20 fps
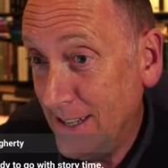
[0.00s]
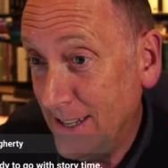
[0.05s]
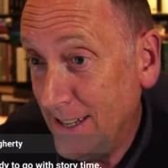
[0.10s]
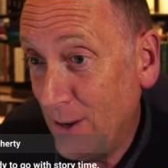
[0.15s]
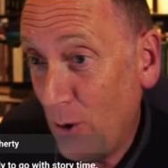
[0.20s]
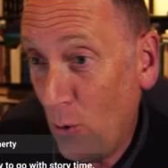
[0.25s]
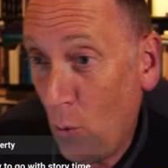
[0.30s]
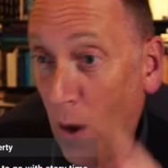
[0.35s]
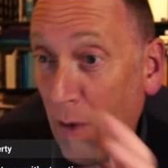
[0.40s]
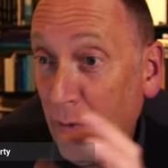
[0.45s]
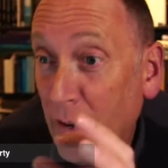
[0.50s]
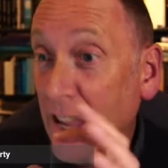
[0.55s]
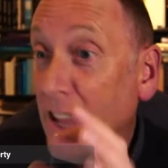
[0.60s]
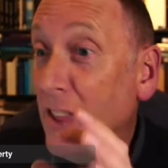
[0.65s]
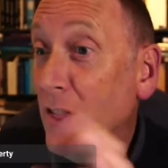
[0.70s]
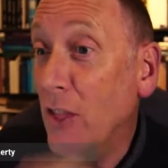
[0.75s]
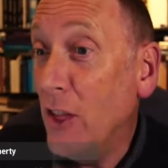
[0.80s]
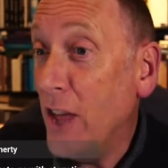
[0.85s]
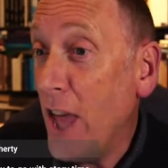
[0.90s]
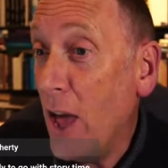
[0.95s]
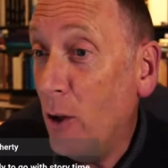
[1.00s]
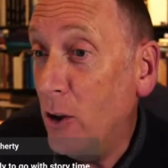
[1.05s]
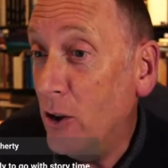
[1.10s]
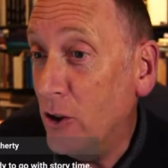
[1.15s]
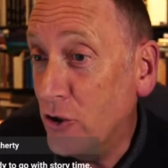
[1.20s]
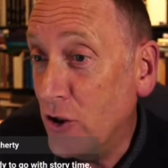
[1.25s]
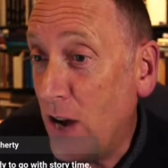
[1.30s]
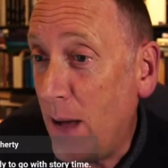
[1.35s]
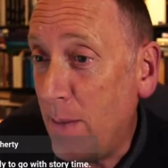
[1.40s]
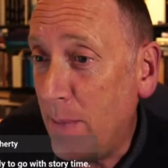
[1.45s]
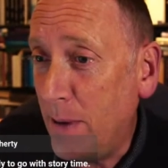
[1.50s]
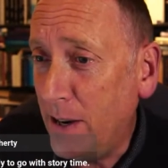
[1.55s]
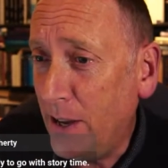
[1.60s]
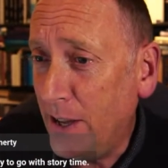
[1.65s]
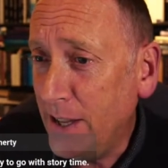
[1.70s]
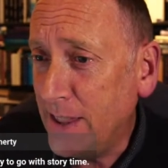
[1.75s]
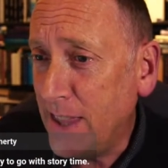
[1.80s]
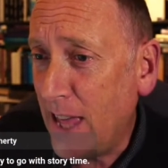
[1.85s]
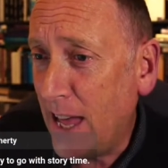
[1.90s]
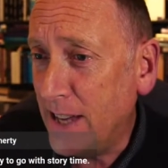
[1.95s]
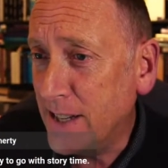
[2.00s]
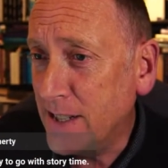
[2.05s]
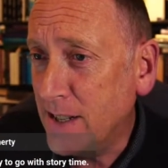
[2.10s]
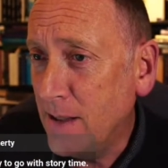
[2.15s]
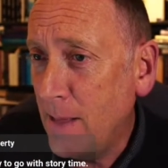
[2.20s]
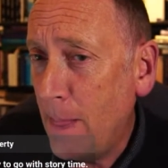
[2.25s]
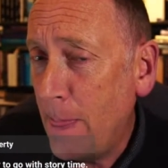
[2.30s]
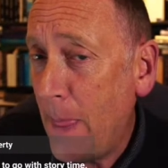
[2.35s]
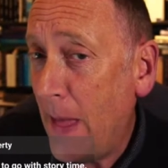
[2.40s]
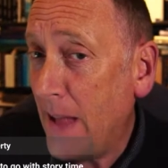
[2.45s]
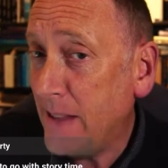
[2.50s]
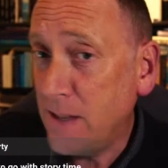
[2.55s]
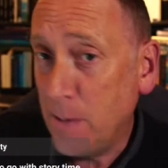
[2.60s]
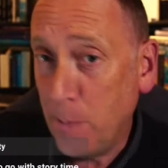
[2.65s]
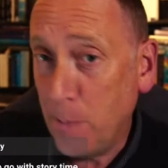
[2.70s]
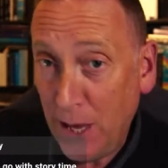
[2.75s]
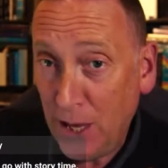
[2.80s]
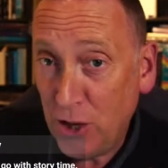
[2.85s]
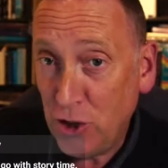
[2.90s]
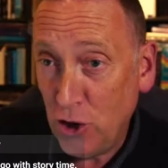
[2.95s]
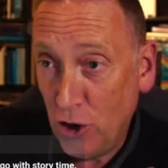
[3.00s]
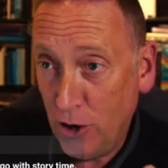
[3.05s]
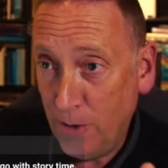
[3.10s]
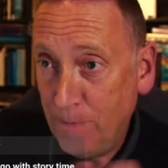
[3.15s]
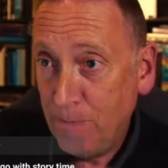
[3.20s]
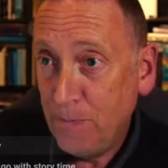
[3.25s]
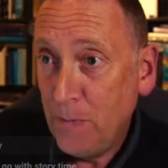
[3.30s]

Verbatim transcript: Quaffing the old dram. I like that. That's a picture.